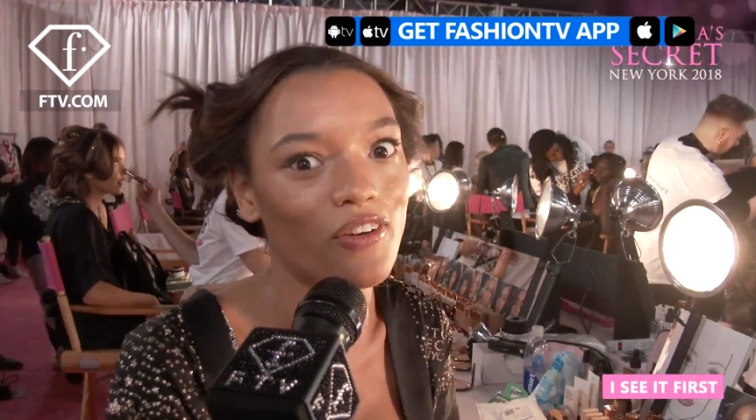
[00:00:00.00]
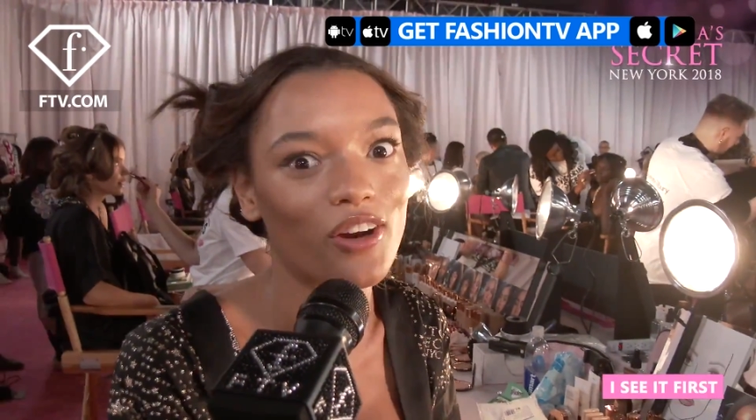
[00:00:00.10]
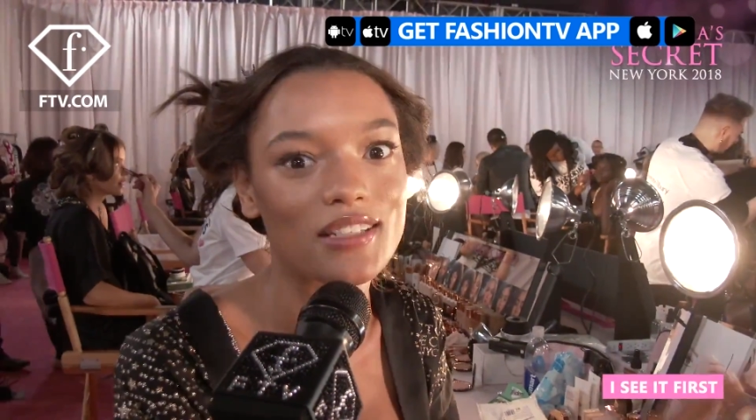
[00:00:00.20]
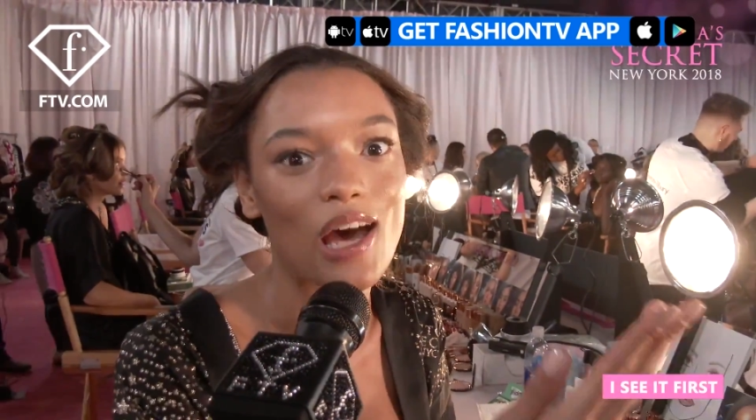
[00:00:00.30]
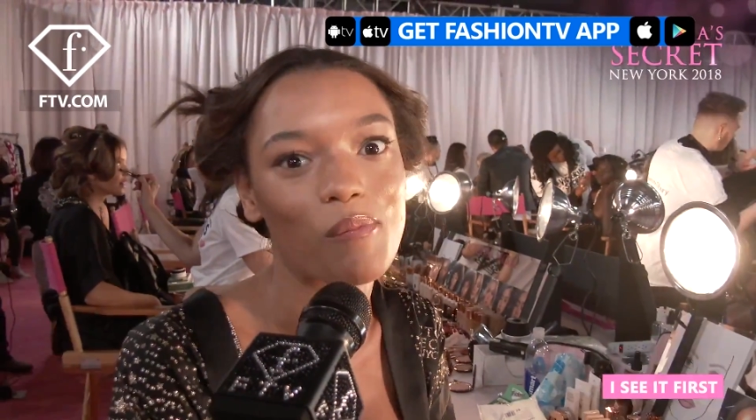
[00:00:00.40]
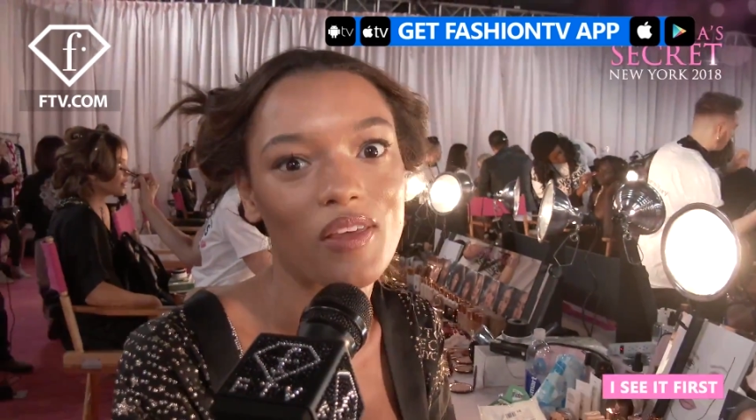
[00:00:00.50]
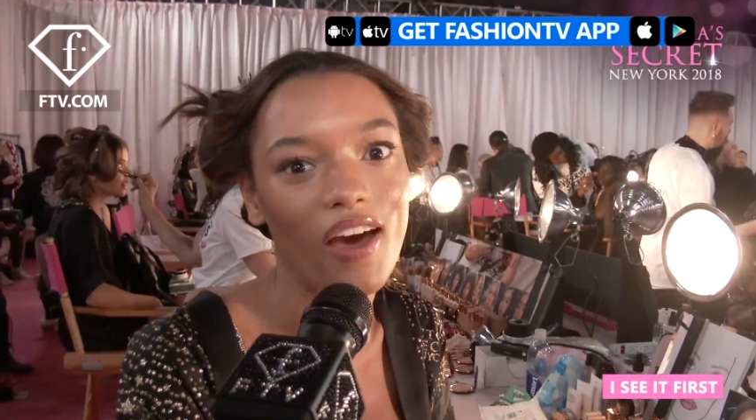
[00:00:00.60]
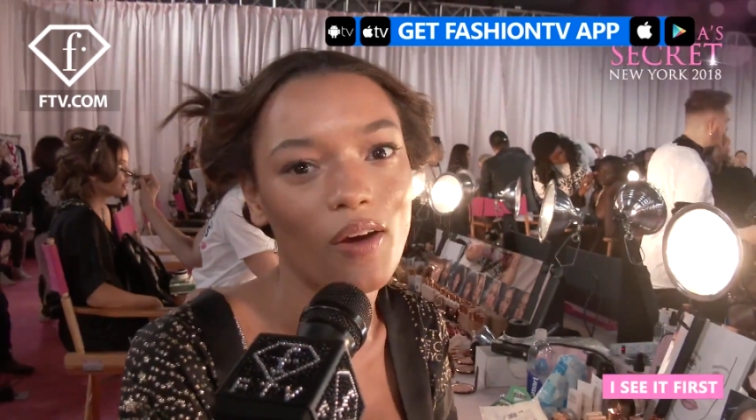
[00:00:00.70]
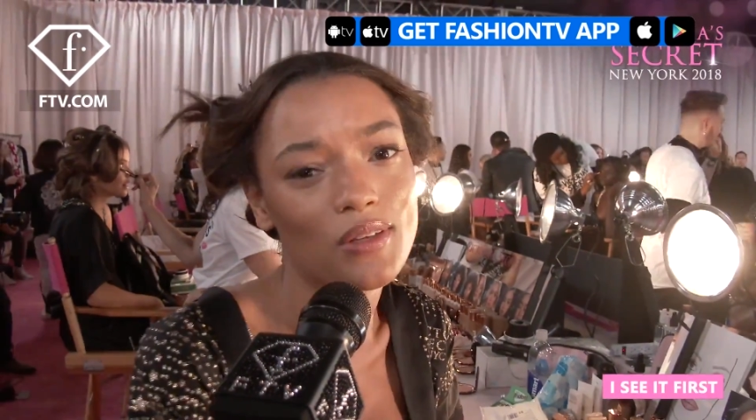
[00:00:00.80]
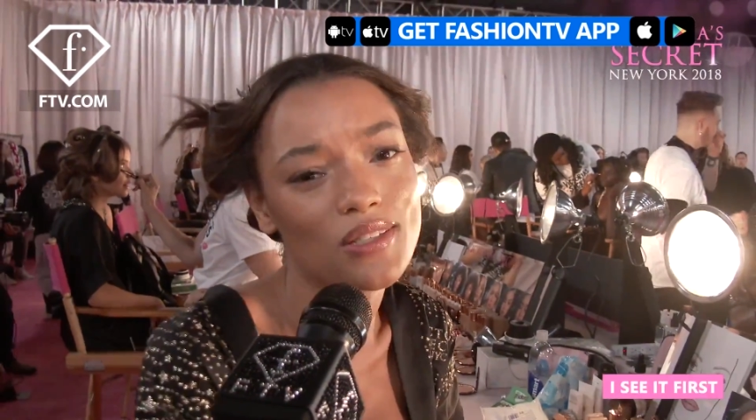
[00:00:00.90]
her tell me
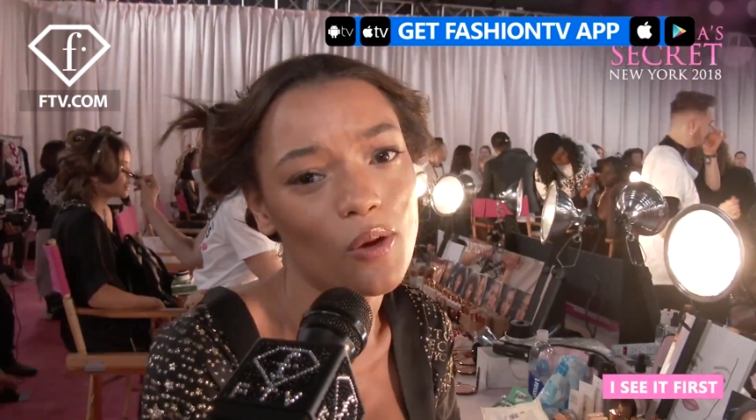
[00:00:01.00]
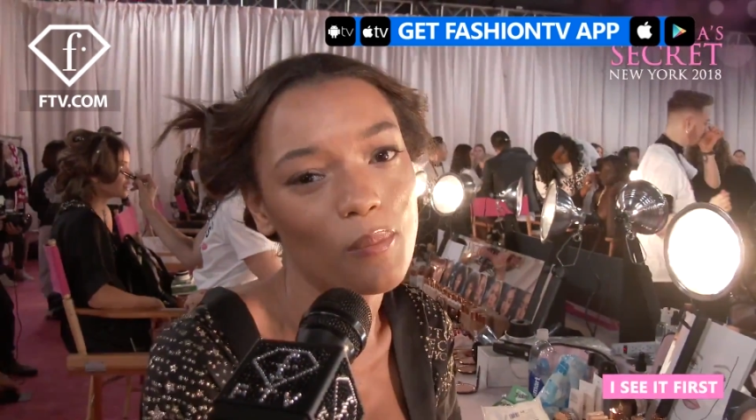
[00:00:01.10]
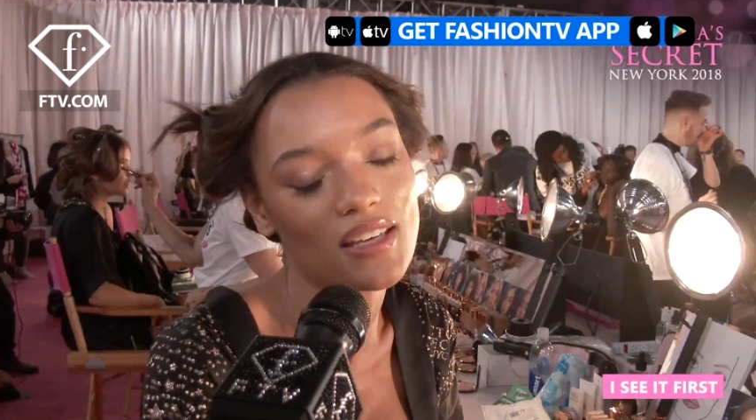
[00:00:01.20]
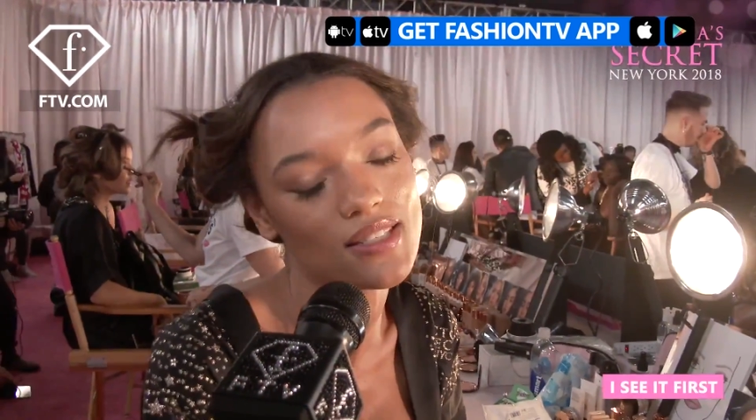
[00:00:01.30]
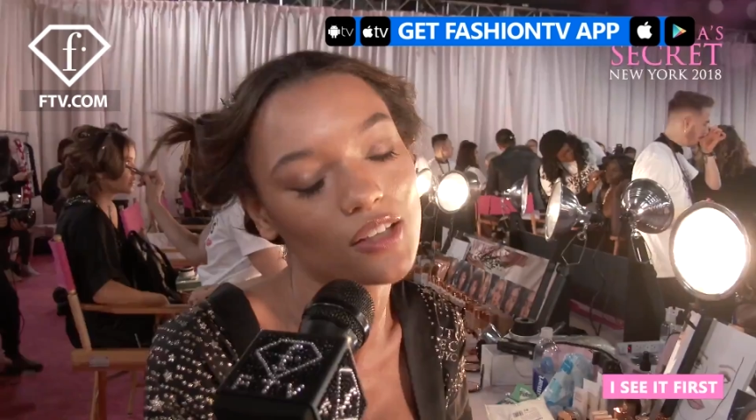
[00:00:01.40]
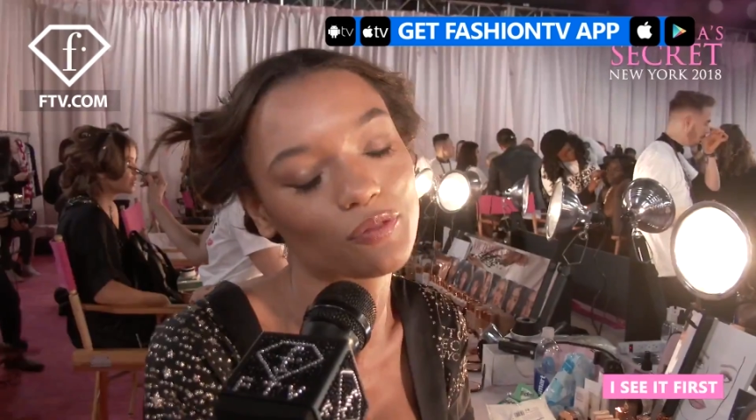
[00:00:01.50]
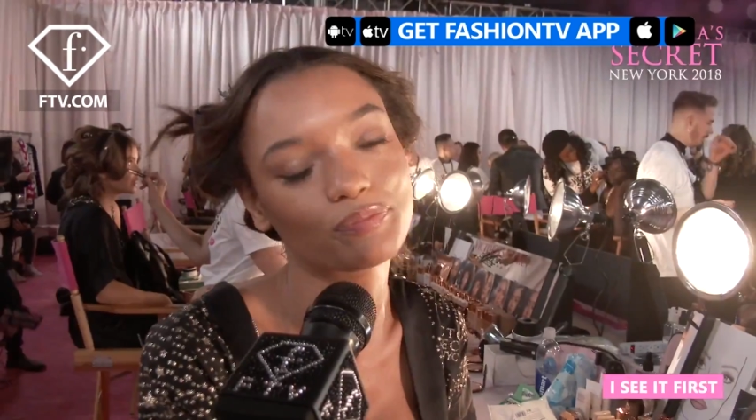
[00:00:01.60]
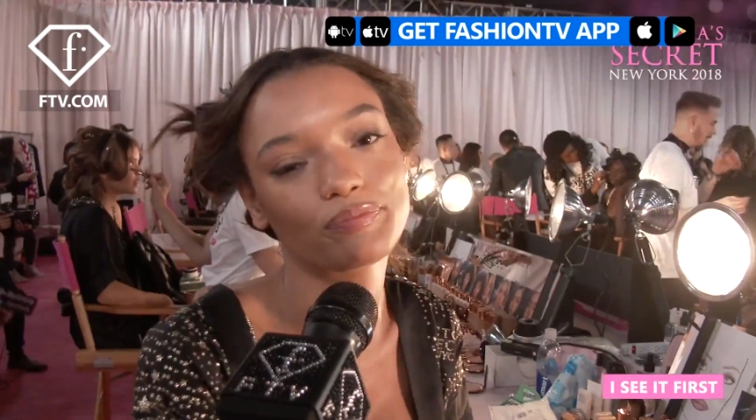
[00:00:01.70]
that was so amazing.